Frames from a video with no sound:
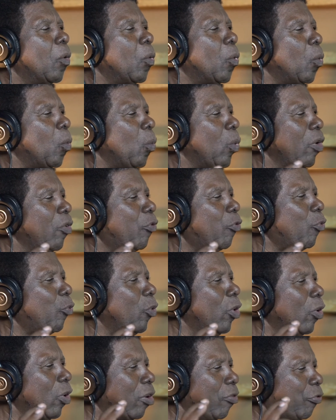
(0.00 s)
we
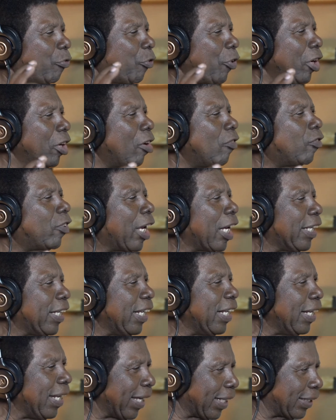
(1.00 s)
were afraid of getting
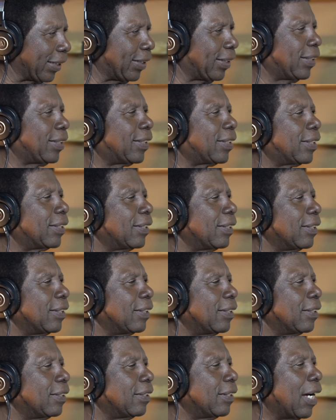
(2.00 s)
licks
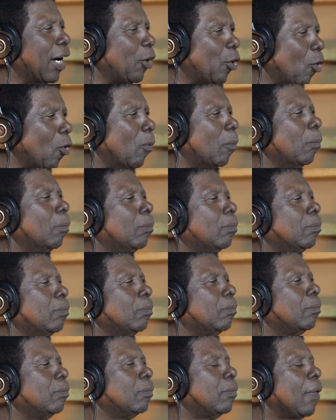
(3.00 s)
at home.
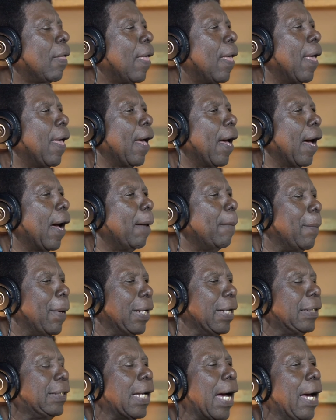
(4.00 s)
And many
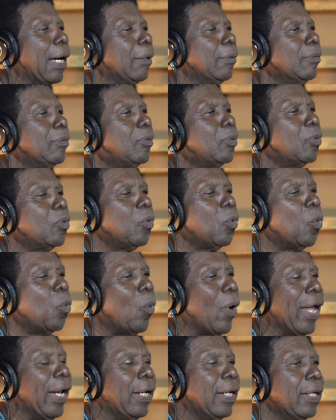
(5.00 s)
times
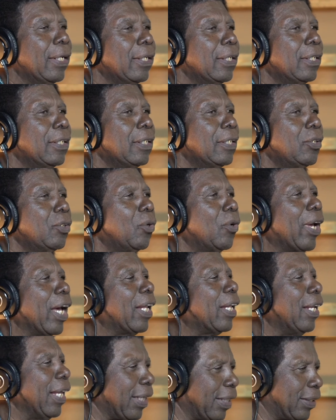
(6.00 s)
when you get
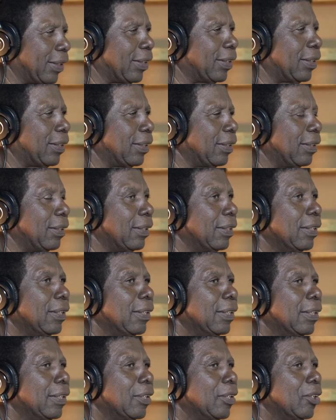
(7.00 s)
licks,
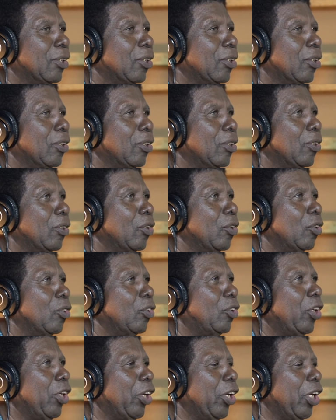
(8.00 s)

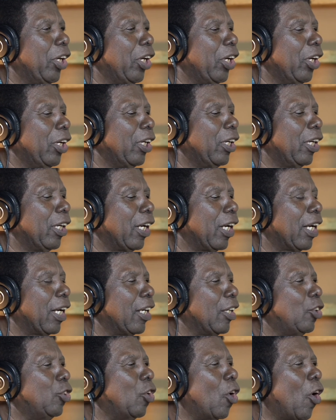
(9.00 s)
the
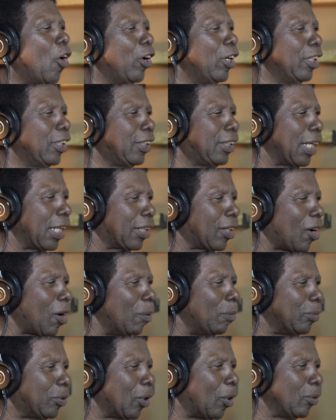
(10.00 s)
noise that
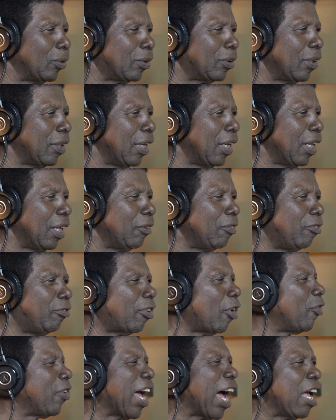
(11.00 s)
comes out,
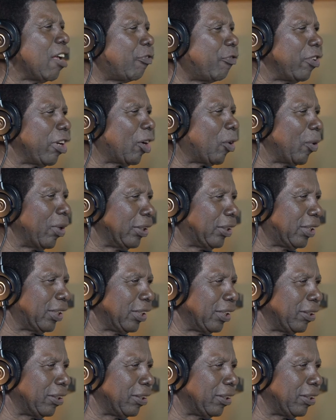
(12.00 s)
very high frequency.